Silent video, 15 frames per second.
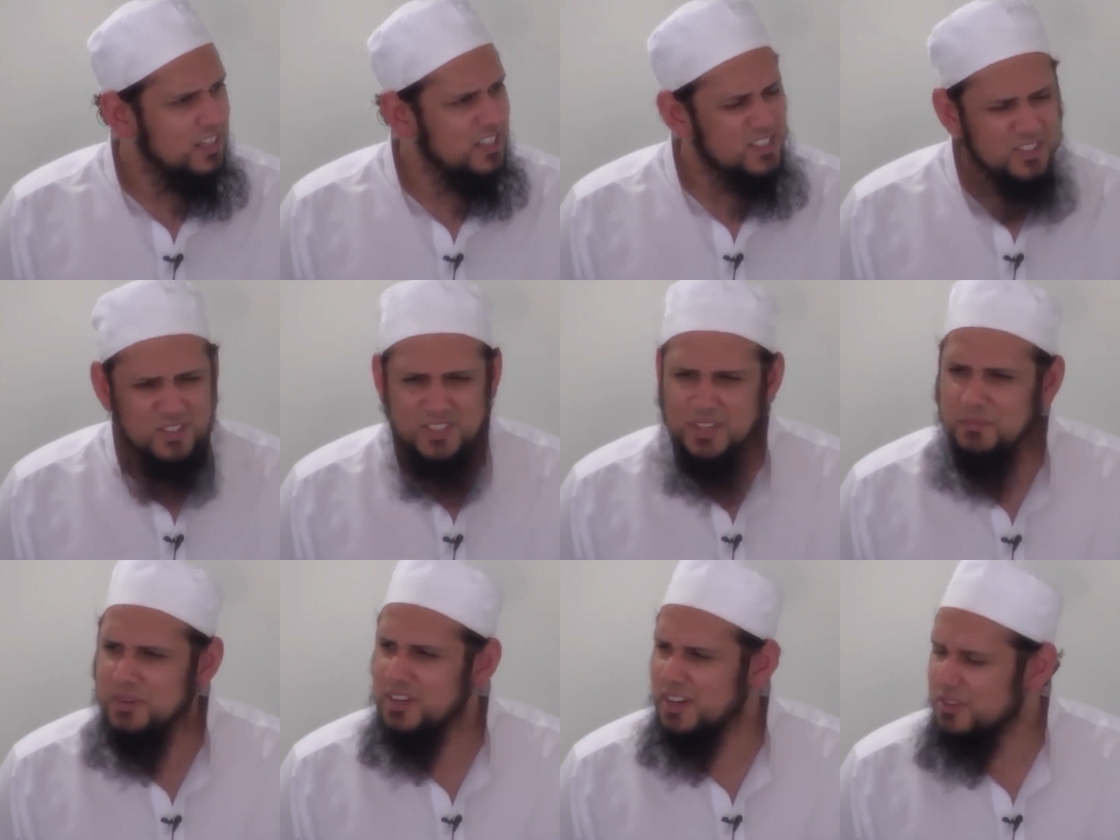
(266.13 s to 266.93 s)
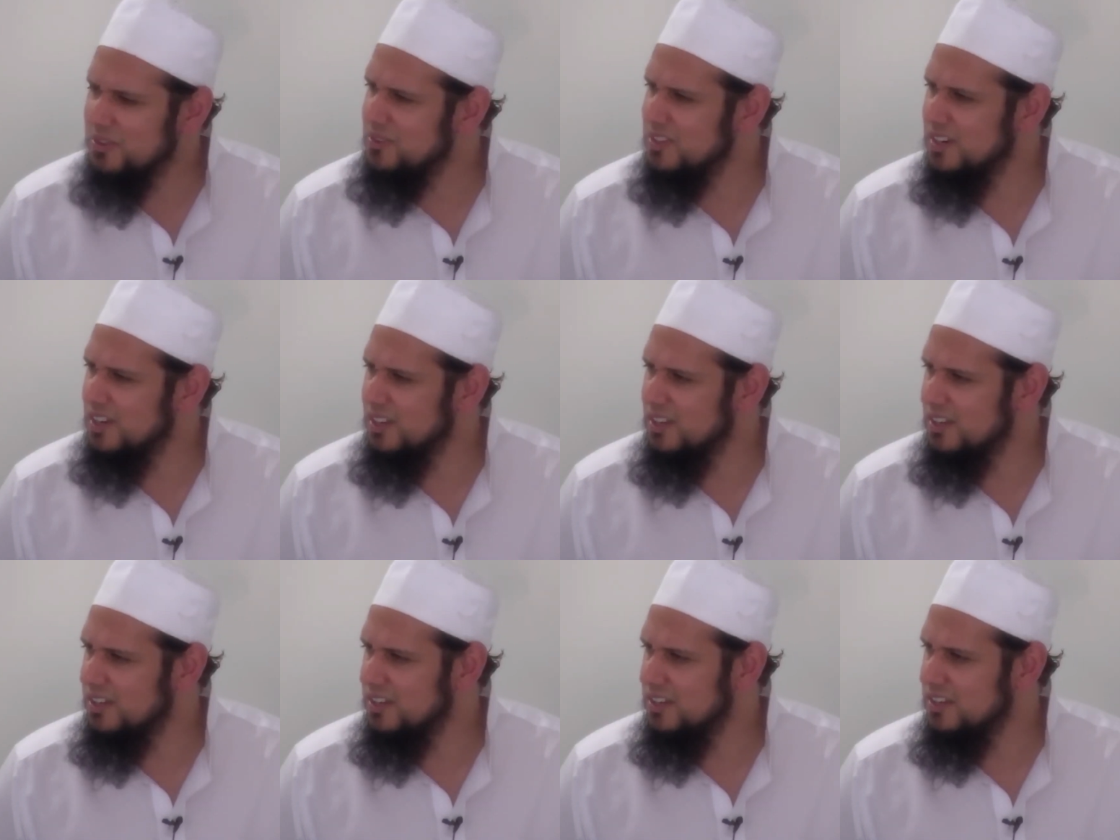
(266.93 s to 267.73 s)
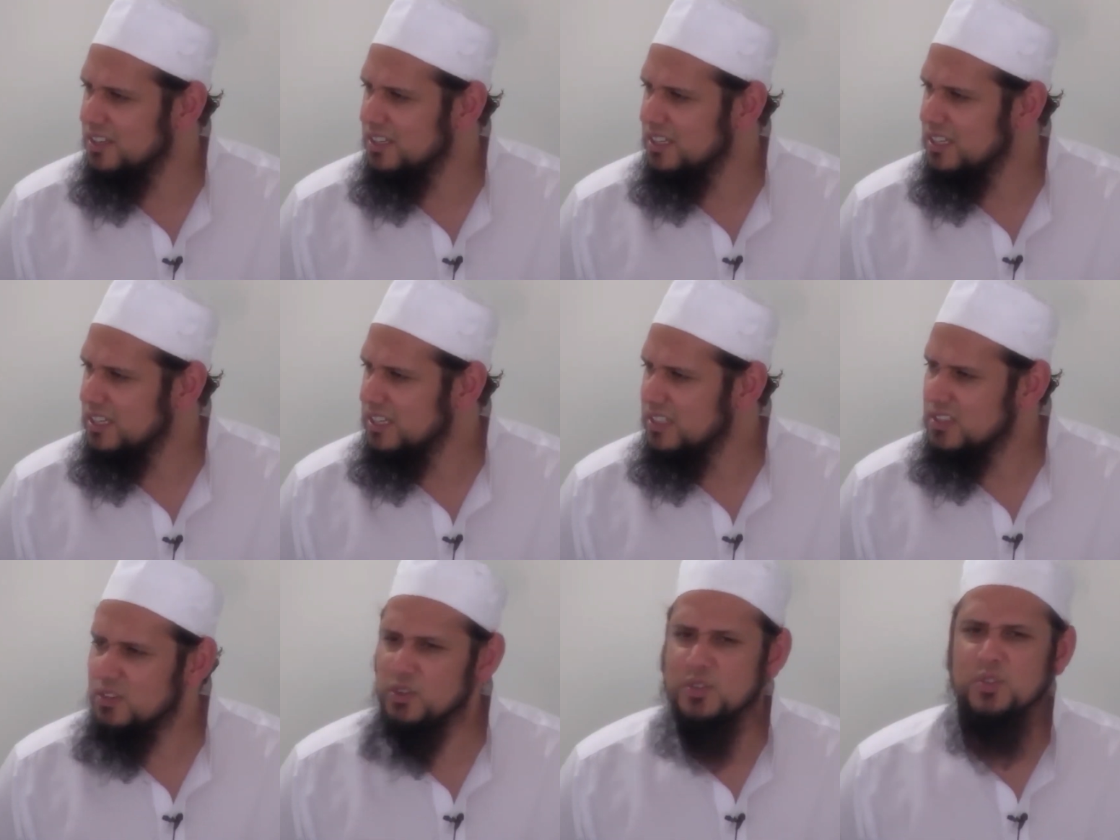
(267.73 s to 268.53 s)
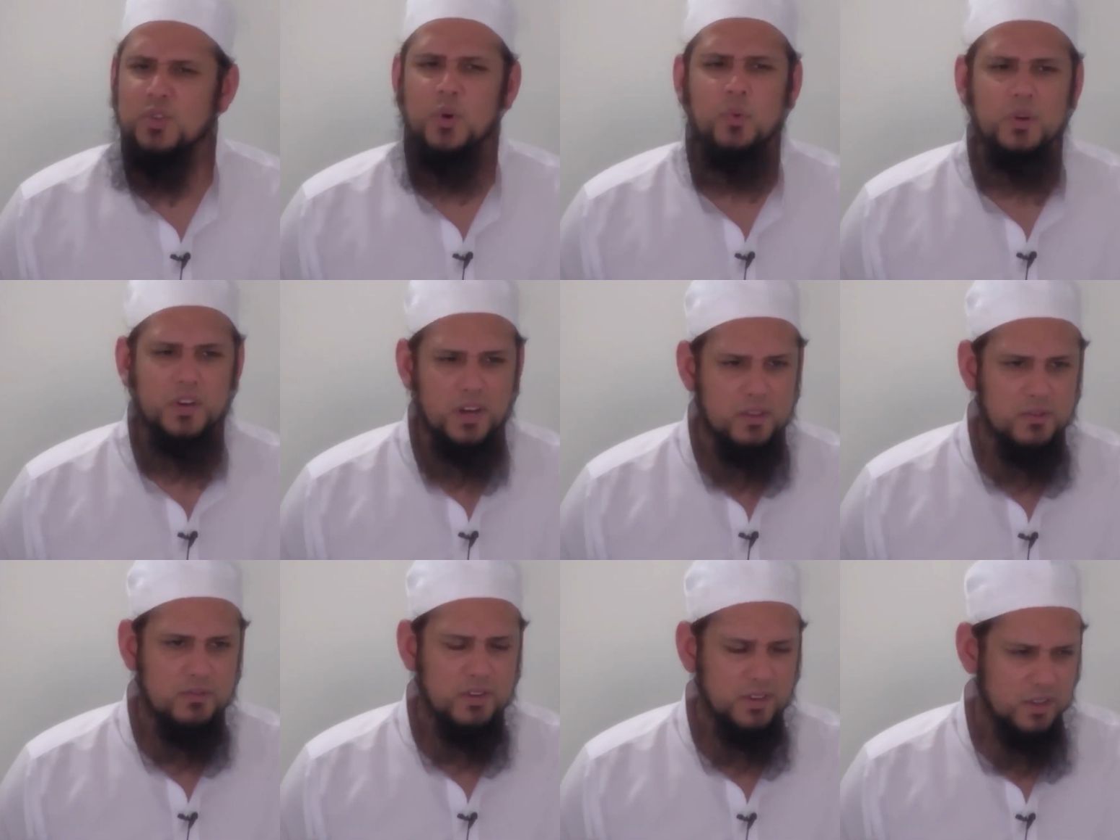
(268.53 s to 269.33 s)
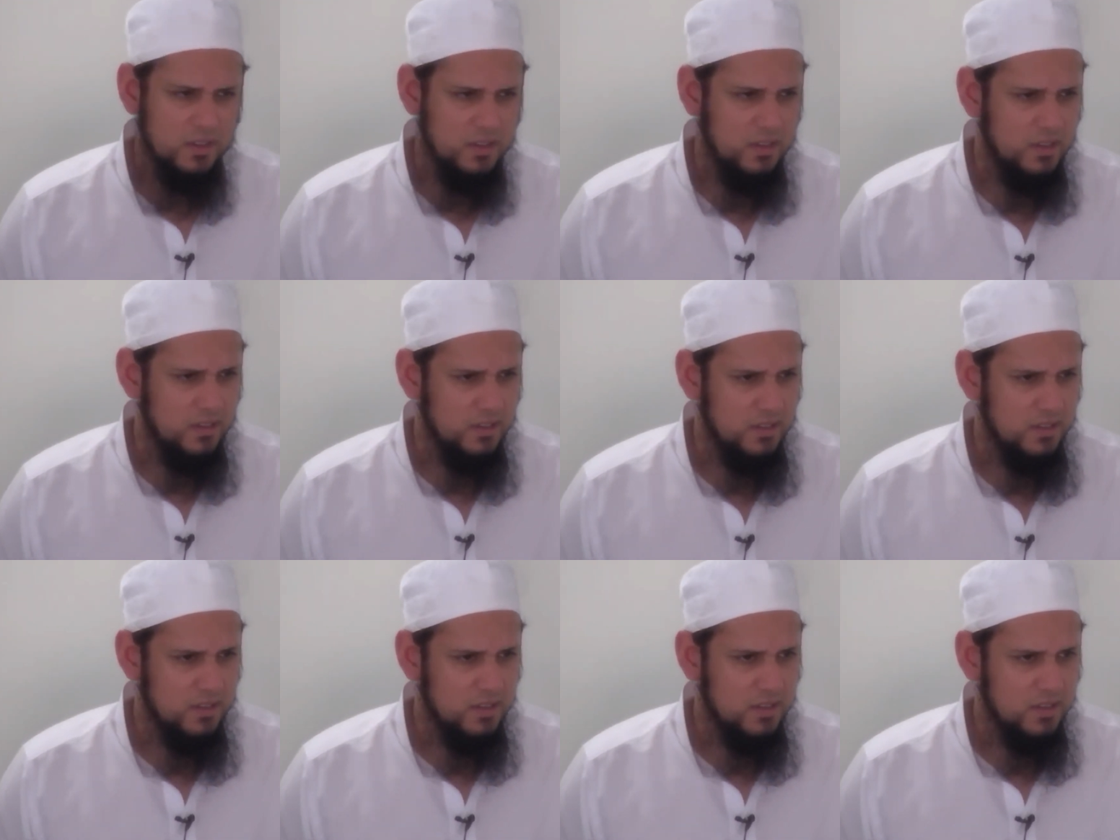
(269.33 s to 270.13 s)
Is there someone other than Allah? There is no one other than Allah.